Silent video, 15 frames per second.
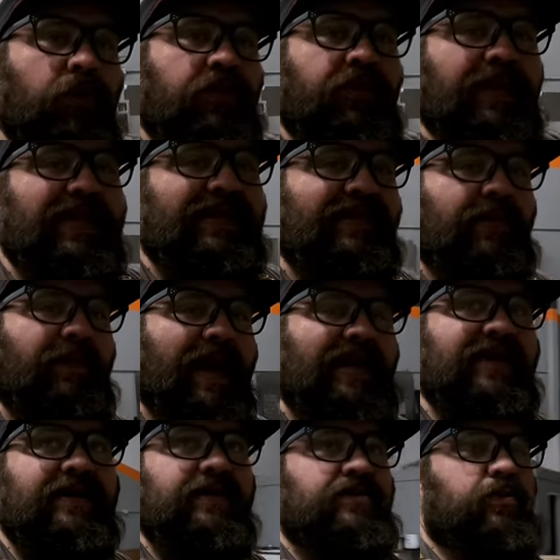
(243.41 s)
within the
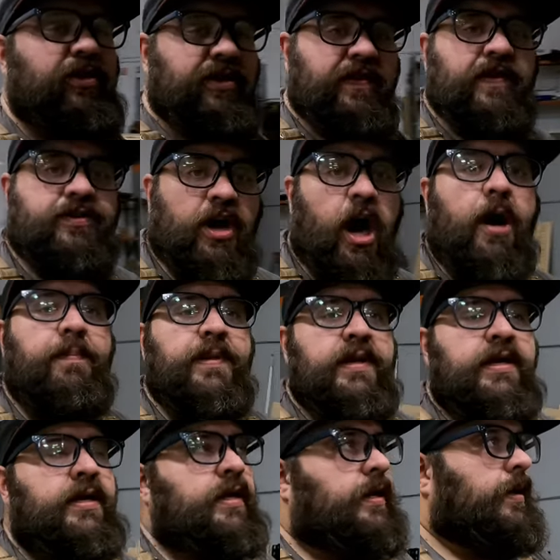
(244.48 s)
mechanism, within the
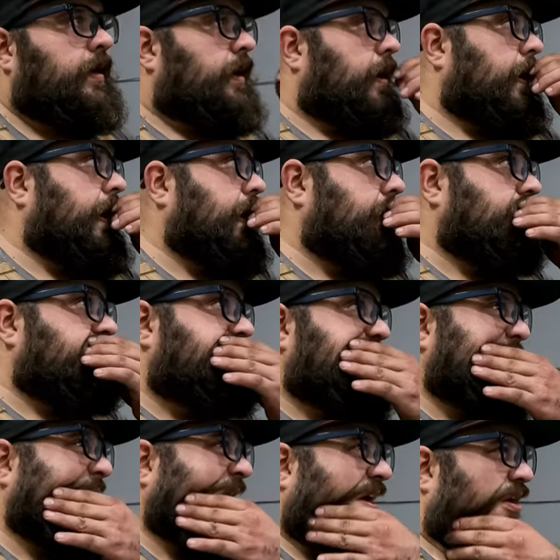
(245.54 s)
top. Um,
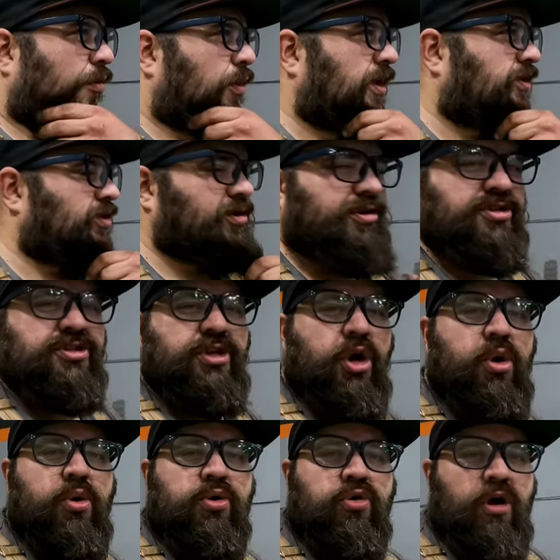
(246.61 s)
we've got a lot of winter,
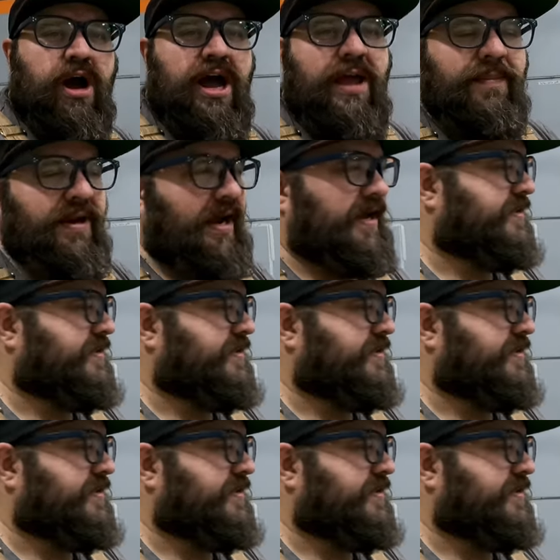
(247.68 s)
snow, grime, and